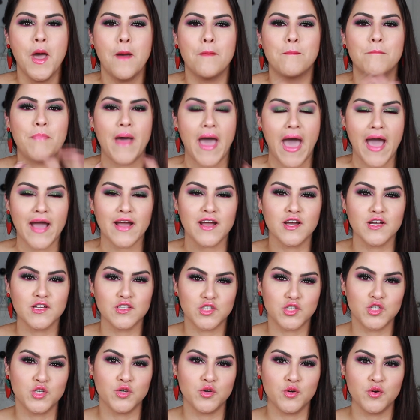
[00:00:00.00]

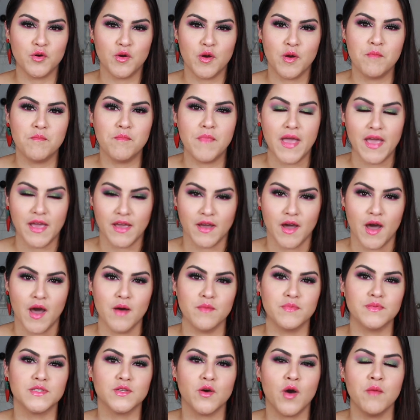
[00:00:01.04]
Back to
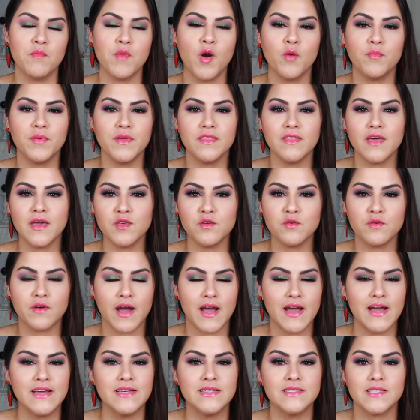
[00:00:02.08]
Makeup. So I'm hoping that you
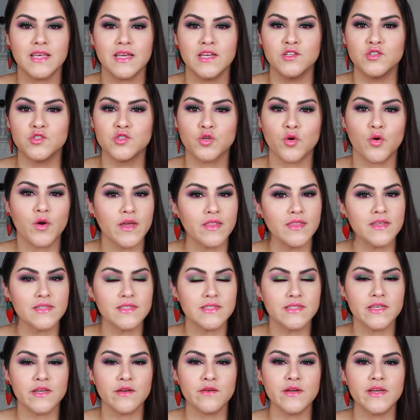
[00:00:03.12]
guys enjoy
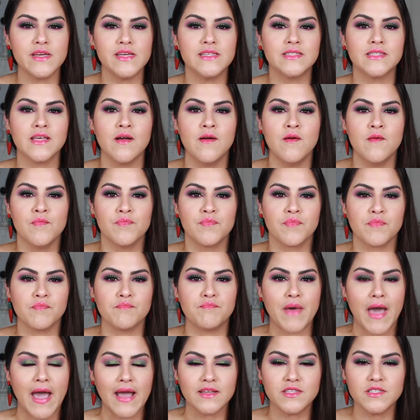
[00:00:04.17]
this series.
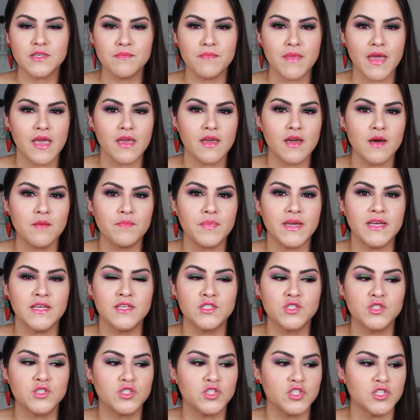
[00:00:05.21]
Back to Makeup
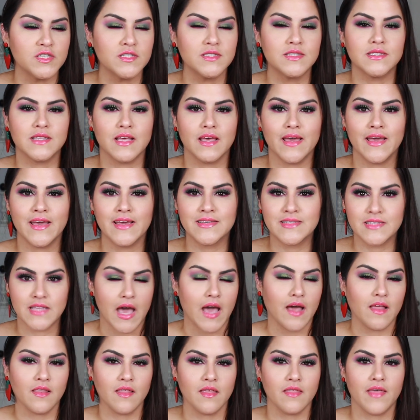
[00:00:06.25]
is just
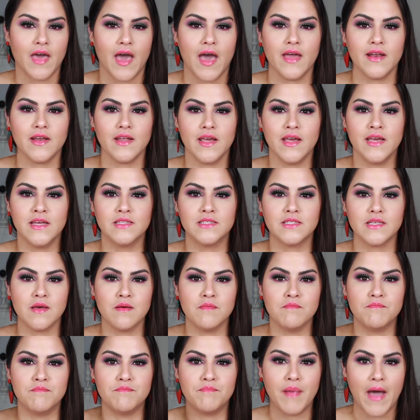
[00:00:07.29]
exactly that. It's
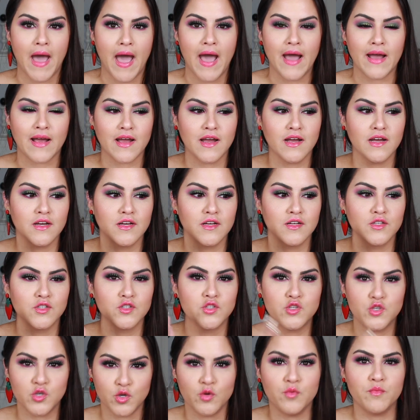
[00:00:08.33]
back
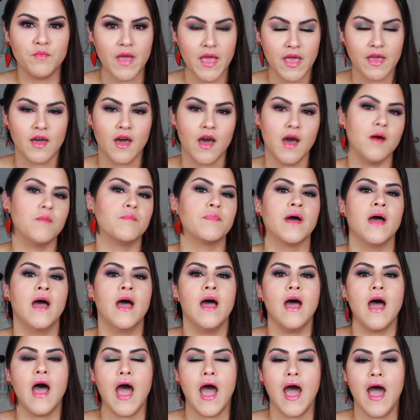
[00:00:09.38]
to makeup.
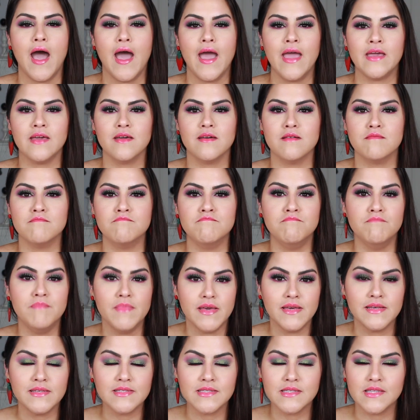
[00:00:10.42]
I
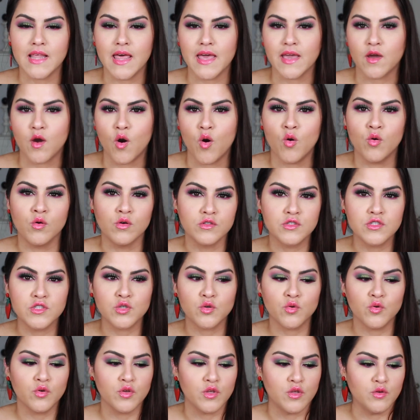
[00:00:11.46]
miss like old
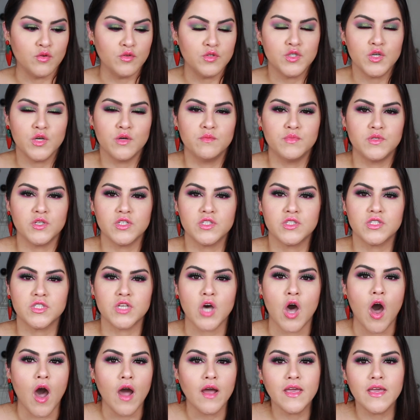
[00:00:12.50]
school YouTube, just
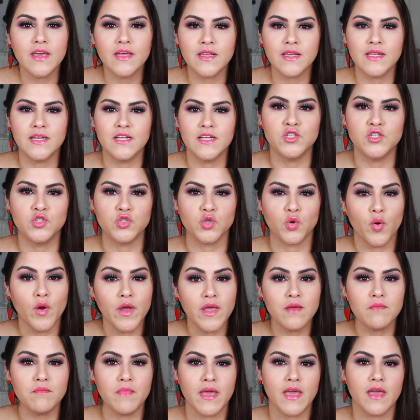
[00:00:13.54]
talking
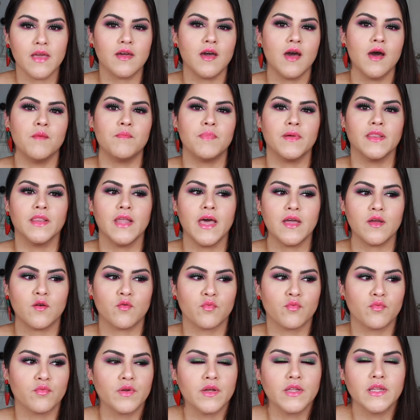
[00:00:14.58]
enjoying makeup and like
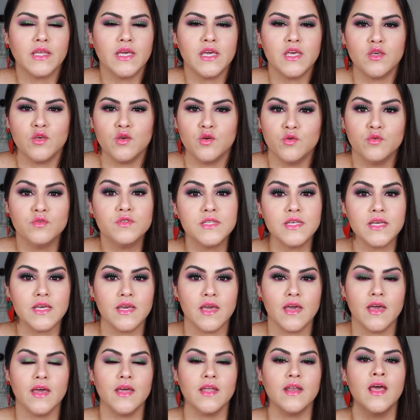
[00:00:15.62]
really using
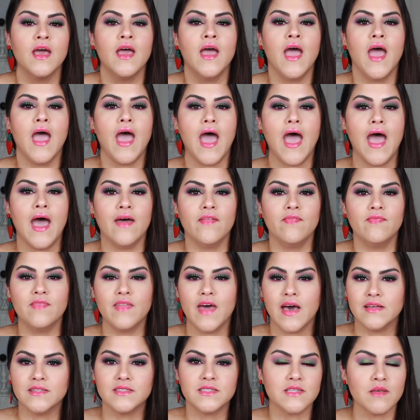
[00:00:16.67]
it. And
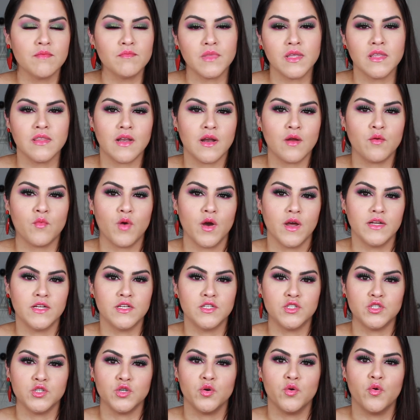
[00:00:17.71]
that's something that I
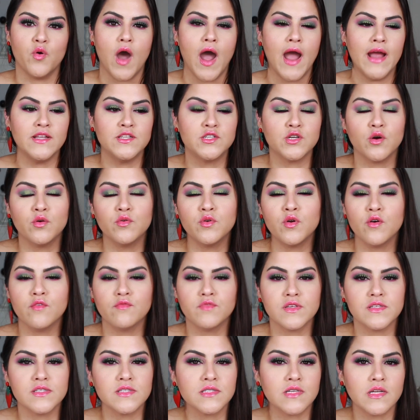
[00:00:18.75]
want to do. I don't know if
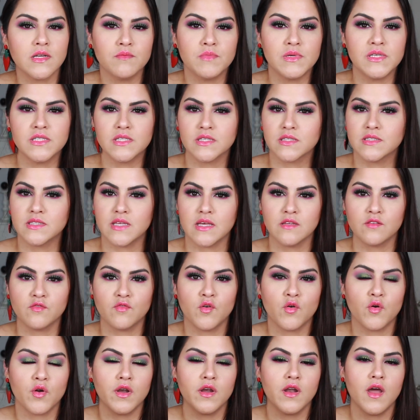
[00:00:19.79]
this is going to be
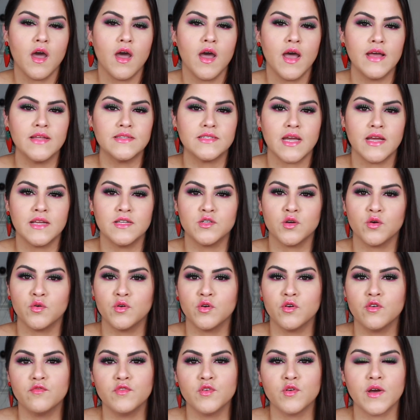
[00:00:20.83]
successful or not. I don't
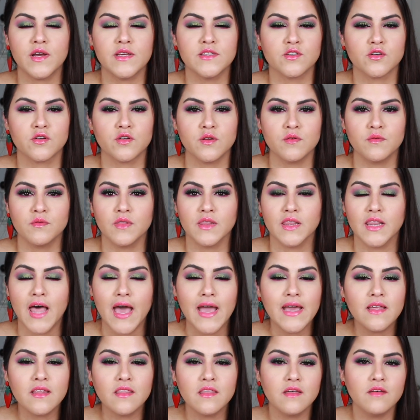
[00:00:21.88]
know if you guys are going to
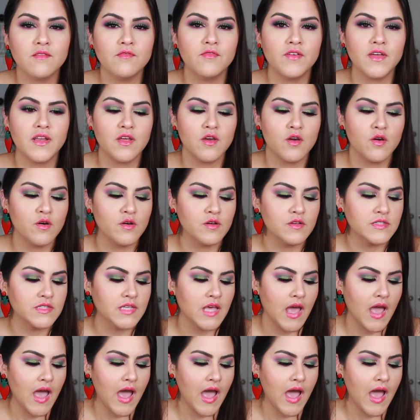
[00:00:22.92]
like the videos.